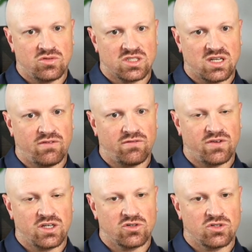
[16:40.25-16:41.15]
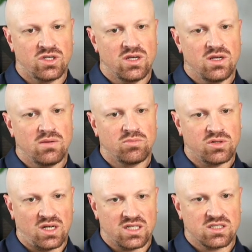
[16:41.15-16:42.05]
seven figures
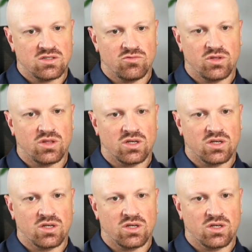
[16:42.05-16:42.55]
plus with